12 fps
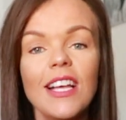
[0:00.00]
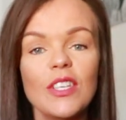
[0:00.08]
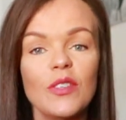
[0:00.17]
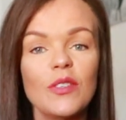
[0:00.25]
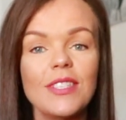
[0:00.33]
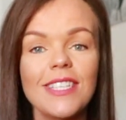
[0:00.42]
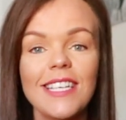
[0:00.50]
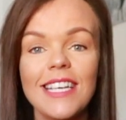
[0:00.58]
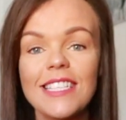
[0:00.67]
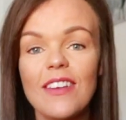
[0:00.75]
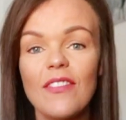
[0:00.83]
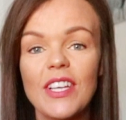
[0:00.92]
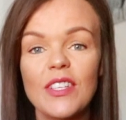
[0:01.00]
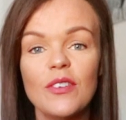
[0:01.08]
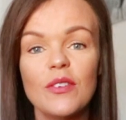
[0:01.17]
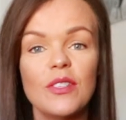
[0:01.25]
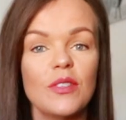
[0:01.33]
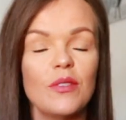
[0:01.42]
So today's
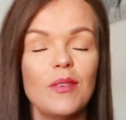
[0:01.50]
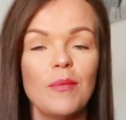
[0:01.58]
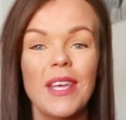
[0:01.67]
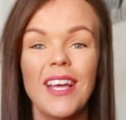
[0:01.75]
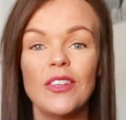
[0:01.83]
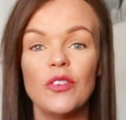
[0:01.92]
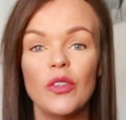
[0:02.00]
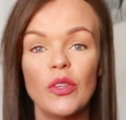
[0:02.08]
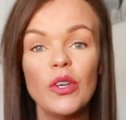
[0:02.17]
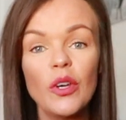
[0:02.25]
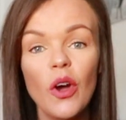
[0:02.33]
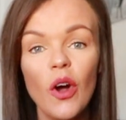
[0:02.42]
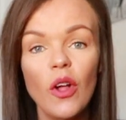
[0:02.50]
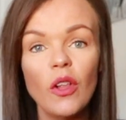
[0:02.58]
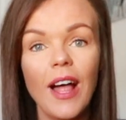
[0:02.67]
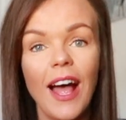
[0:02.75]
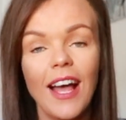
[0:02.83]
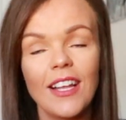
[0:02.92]
video is going to be a new look
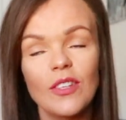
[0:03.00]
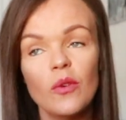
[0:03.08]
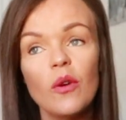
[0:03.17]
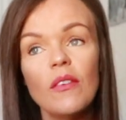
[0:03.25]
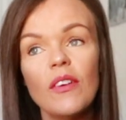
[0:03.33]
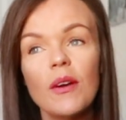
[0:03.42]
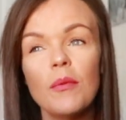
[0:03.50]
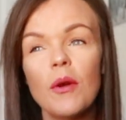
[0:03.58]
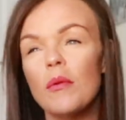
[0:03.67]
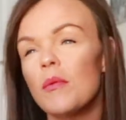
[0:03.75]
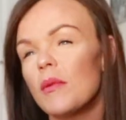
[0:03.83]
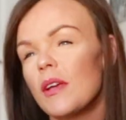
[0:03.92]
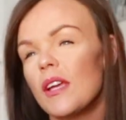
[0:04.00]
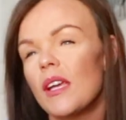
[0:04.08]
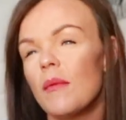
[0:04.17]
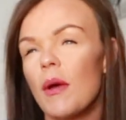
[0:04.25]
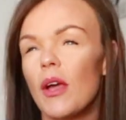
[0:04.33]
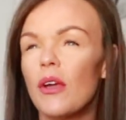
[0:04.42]
haul, and over probably
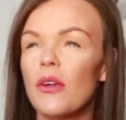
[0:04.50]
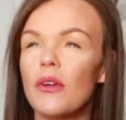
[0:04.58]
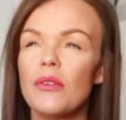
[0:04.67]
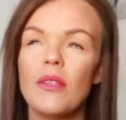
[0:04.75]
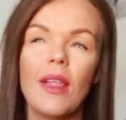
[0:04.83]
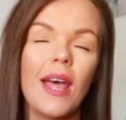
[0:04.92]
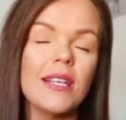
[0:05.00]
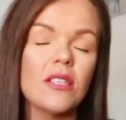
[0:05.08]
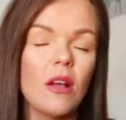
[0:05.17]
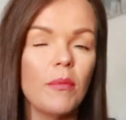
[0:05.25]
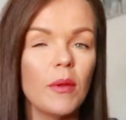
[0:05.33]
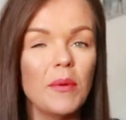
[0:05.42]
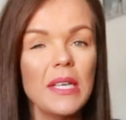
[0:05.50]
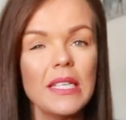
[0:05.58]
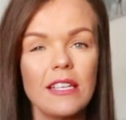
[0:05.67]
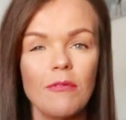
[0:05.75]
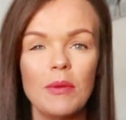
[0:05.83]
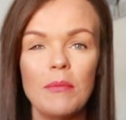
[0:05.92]
about the last couple of
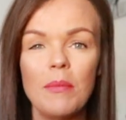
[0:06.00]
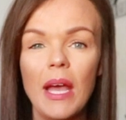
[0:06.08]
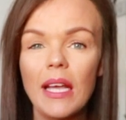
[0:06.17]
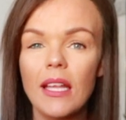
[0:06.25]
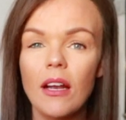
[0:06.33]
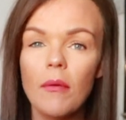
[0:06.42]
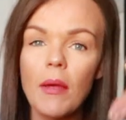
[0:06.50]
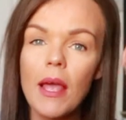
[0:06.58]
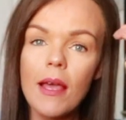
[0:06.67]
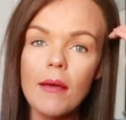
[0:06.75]
weeks I've been picking up